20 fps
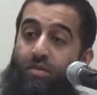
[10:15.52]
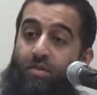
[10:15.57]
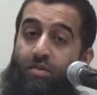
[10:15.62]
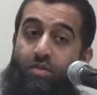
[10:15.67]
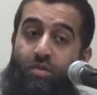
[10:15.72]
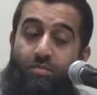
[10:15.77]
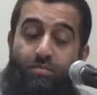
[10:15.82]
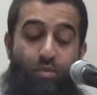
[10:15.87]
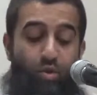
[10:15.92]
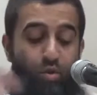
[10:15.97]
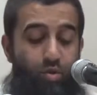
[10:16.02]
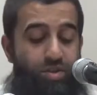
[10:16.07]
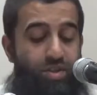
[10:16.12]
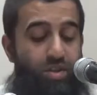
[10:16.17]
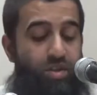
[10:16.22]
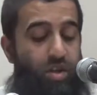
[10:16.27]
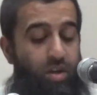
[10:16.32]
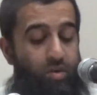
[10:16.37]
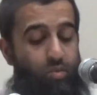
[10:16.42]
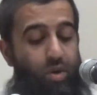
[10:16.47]
So
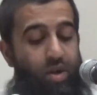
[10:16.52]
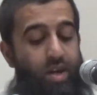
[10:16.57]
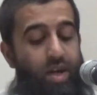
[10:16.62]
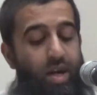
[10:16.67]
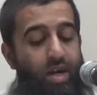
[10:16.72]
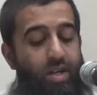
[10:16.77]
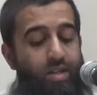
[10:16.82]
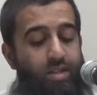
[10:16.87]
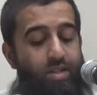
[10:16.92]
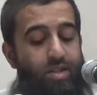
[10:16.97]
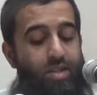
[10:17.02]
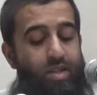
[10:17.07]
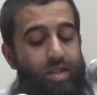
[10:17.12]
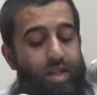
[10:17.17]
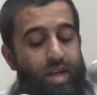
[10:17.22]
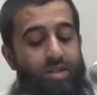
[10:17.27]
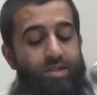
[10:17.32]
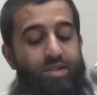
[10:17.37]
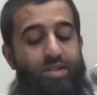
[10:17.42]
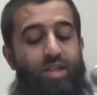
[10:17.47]
music on one hand
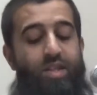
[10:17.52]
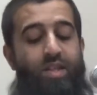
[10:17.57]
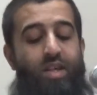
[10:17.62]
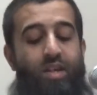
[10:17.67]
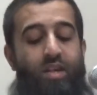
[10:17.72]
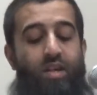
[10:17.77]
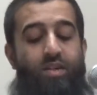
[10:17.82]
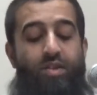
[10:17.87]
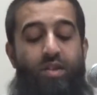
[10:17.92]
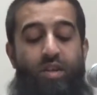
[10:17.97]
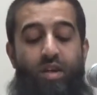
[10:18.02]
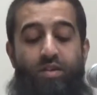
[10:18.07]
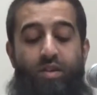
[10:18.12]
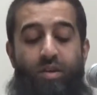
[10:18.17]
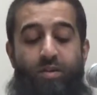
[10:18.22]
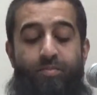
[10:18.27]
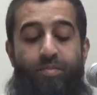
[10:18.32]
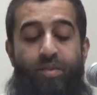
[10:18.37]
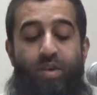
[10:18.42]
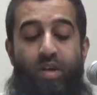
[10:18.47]
and singing on the
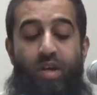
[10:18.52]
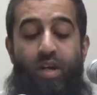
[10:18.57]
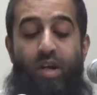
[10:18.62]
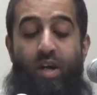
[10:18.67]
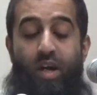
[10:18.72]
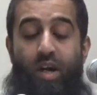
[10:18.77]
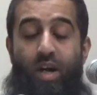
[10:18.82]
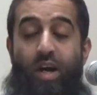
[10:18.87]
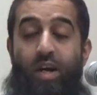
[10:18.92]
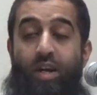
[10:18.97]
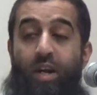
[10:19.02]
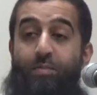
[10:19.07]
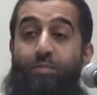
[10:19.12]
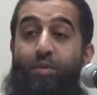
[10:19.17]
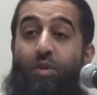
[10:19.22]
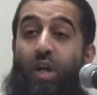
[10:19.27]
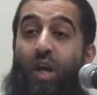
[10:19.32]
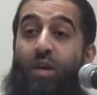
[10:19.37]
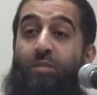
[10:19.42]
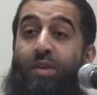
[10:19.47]
other. And
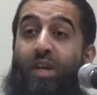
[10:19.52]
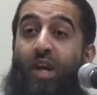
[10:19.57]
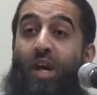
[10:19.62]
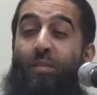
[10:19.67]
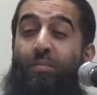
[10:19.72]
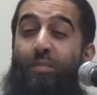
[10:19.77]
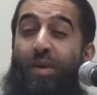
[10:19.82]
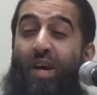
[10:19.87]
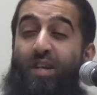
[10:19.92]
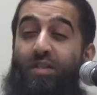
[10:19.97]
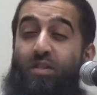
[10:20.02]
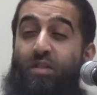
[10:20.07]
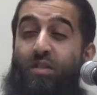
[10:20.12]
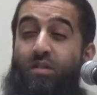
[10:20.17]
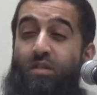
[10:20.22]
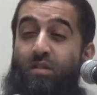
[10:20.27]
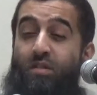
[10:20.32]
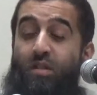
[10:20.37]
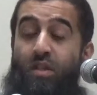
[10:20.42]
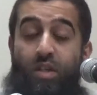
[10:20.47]
Abdullah ibn
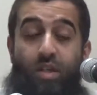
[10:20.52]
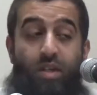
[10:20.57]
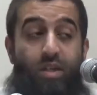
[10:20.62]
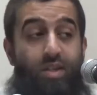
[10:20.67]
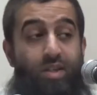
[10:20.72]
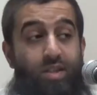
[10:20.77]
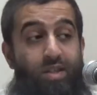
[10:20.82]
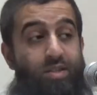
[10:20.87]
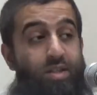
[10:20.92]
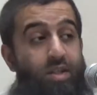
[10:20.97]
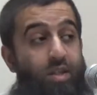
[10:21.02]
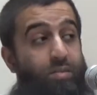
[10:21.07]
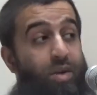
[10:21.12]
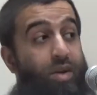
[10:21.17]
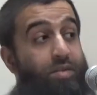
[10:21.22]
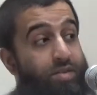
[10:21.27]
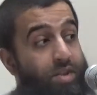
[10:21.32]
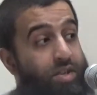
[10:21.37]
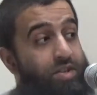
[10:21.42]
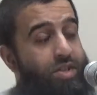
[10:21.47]
Abbas, he said
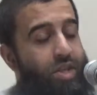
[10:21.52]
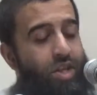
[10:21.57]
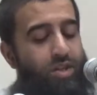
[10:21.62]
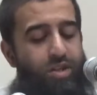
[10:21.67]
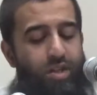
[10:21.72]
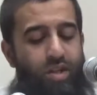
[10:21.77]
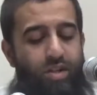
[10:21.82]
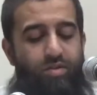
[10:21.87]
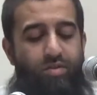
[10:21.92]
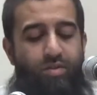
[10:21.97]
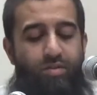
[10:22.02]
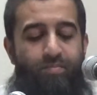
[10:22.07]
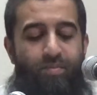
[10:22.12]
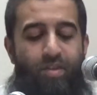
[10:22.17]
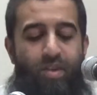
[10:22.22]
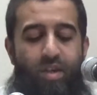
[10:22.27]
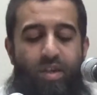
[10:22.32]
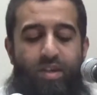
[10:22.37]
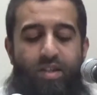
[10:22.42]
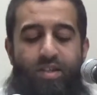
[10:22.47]
about this hadith,
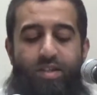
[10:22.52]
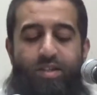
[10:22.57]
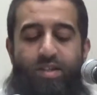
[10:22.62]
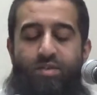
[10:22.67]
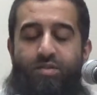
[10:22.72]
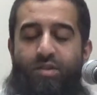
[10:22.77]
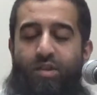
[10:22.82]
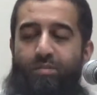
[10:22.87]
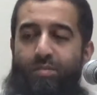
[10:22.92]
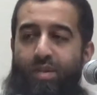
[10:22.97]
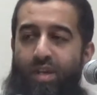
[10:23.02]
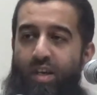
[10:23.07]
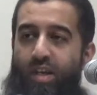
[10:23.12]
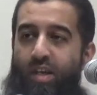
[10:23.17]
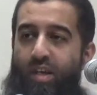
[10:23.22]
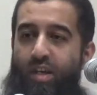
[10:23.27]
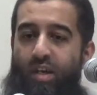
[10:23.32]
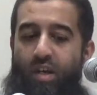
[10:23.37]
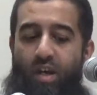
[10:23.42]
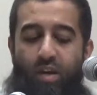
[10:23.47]
he said the
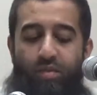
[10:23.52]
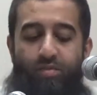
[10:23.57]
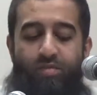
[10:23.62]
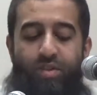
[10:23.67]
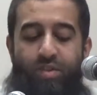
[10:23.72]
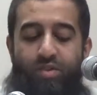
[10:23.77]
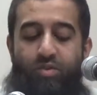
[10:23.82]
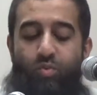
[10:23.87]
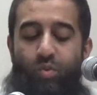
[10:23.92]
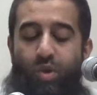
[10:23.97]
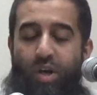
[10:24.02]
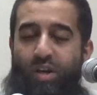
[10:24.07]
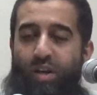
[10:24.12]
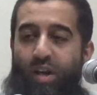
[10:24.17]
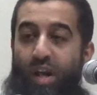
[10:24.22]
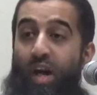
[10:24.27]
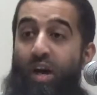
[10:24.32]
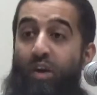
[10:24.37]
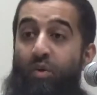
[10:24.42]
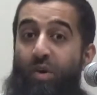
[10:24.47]
meaning of this word,
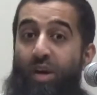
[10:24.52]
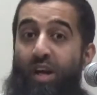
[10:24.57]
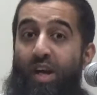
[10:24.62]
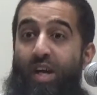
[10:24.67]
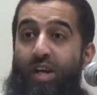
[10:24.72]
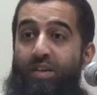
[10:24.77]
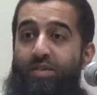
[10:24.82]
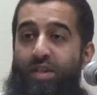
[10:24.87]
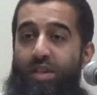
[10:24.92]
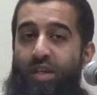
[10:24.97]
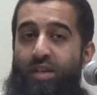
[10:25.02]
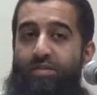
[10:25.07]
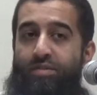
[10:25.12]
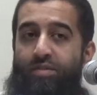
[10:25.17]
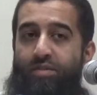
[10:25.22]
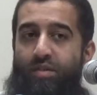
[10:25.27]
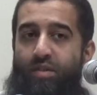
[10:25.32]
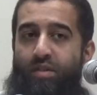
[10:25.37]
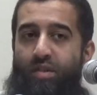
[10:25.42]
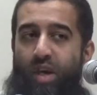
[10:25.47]
lahu
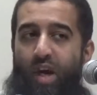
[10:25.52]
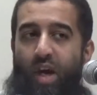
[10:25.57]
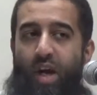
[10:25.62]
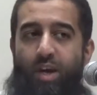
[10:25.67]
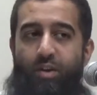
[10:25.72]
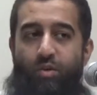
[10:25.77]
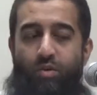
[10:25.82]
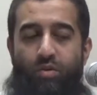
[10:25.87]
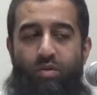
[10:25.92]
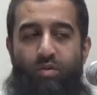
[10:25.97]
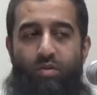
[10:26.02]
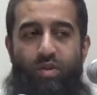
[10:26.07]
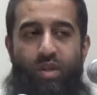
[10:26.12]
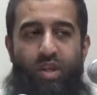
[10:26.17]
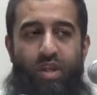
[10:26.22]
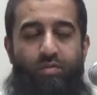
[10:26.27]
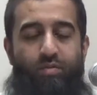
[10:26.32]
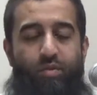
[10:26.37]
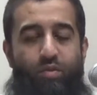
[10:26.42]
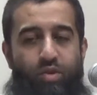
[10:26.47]
al-hadith, idle or
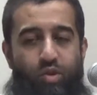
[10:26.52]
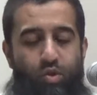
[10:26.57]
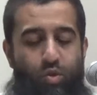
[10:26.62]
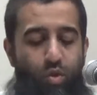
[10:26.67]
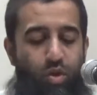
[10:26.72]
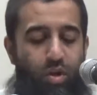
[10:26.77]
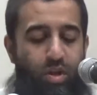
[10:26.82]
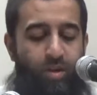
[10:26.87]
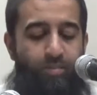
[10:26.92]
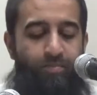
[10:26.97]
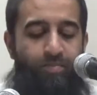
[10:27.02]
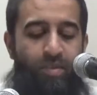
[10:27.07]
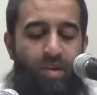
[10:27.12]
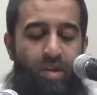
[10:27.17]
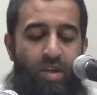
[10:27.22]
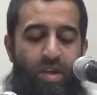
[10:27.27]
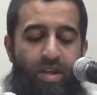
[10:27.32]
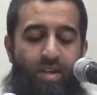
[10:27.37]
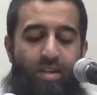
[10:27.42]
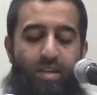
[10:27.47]
evil talk,
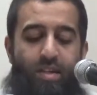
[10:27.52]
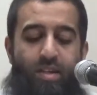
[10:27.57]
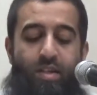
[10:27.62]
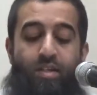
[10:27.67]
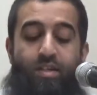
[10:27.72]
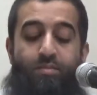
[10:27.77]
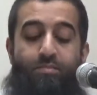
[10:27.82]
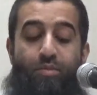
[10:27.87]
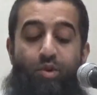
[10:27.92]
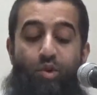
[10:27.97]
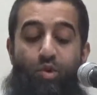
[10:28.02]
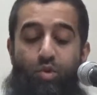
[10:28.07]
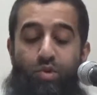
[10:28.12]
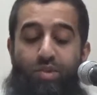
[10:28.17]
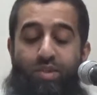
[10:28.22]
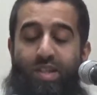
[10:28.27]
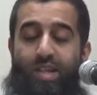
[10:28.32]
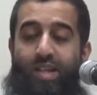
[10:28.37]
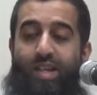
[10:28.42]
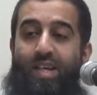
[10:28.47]
is
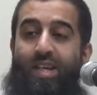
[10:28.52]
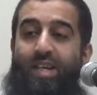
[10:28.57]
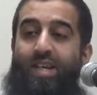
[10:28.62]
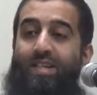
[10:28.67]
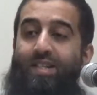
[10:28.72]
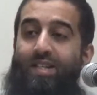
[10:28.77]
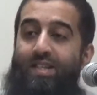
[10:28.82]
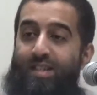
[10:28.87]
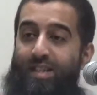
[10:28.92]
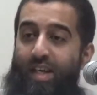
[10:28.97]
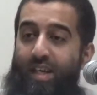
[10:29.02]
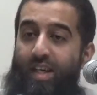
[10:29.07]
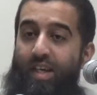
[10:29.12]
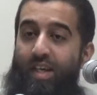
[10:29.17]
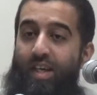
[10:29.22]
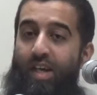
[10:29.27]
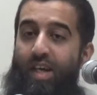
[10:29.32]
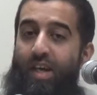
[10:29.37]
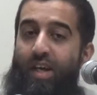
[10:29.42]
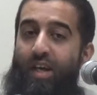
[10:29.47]
music,
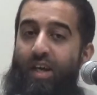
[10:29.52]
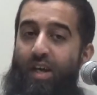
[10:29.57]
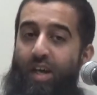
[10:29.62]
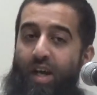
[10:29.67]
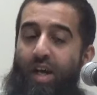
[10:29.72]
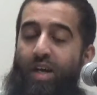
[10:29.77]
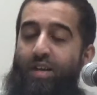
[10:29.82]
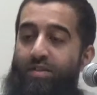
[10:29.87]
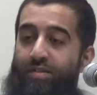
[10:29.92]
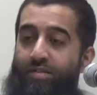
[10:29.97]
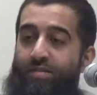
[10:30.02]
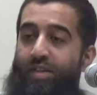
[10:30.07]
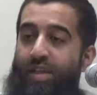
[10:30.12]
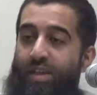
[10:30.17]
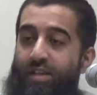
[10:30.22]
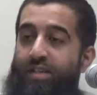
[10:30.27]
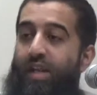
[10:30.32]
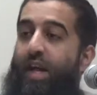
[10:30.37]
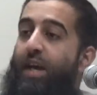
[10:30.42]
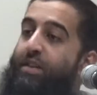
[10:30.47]
singing, and
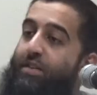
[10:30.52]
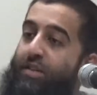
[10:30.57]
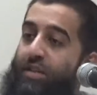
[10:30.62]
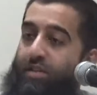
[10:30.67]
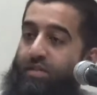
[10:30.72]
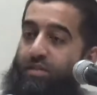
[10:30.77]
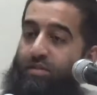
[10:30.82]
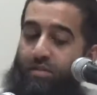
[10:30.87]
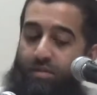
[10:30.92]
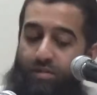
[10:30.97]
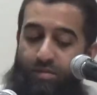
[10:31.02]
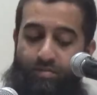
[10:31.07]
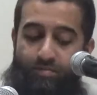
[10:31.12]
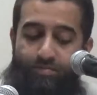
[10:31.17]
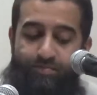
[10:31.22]
things like this.